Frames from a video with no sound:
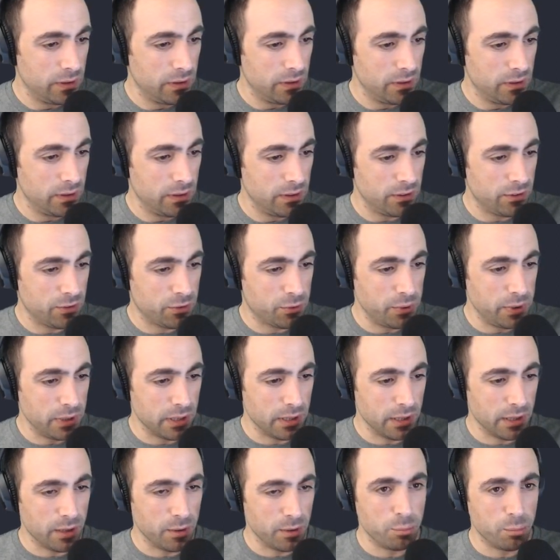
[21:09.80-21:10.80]
let's create
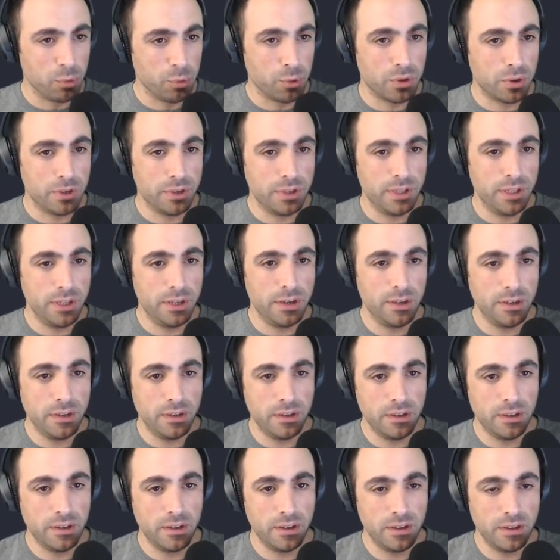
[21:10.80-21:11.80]
like a border here.
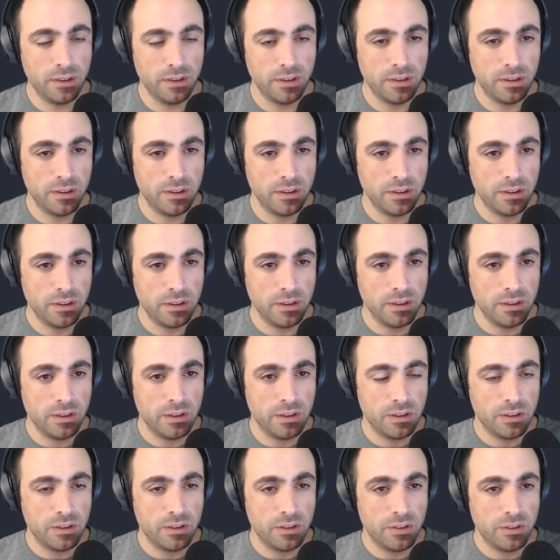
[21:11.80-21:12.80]

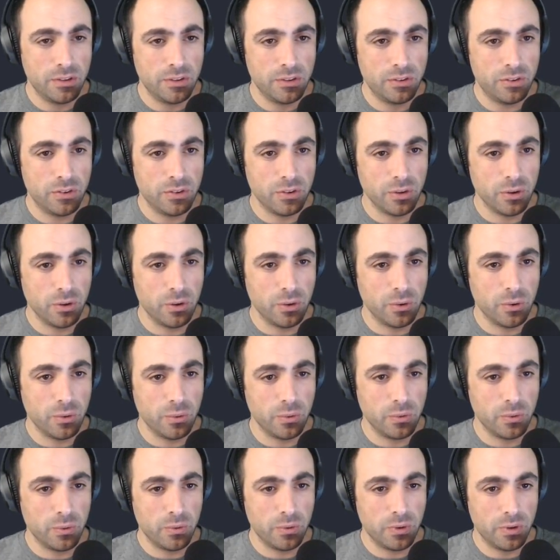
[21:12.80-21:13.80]

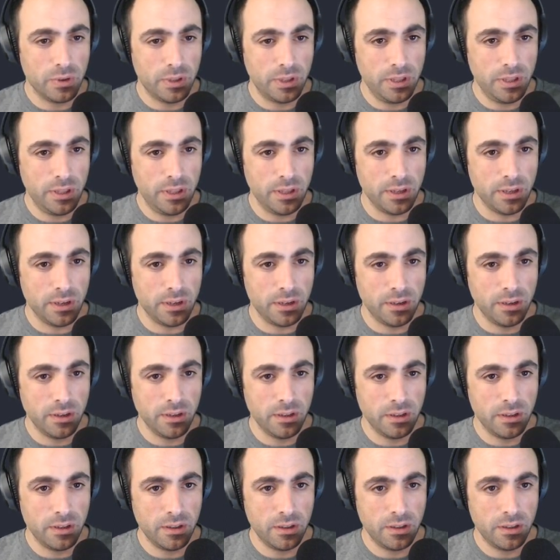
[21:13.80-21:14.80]
So here
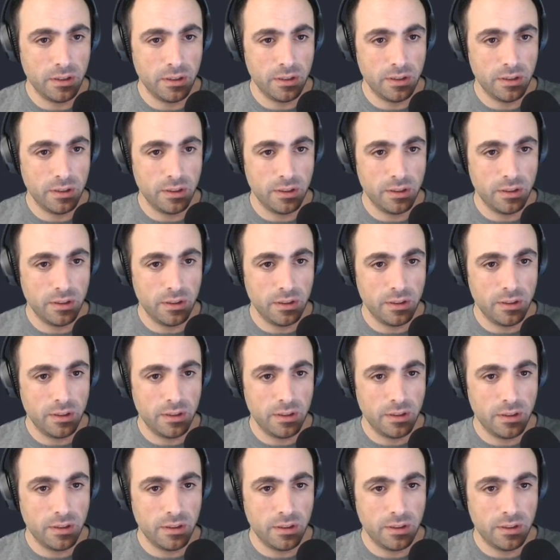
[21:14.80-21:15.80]

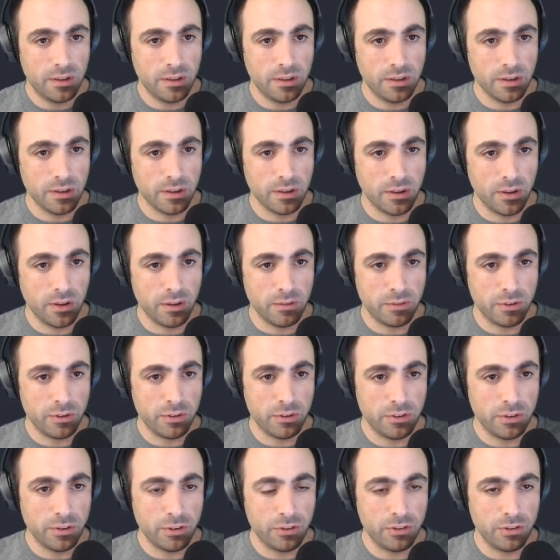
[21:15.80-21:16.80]
in a
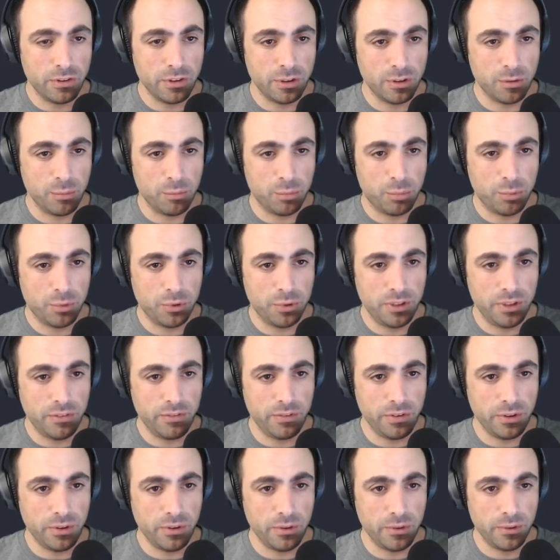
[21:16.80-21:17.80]
conversation
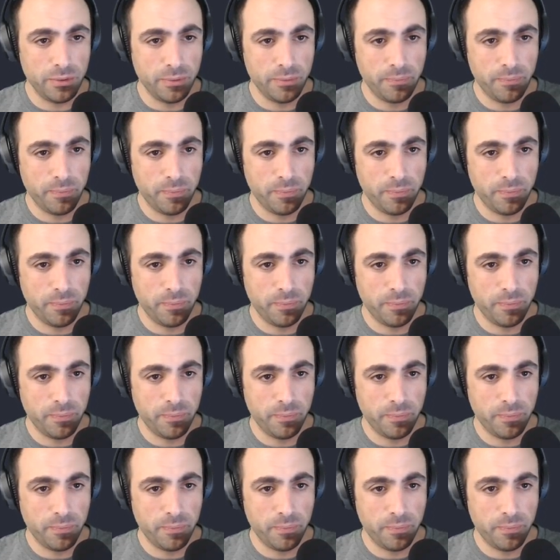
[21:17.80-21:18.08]
preview,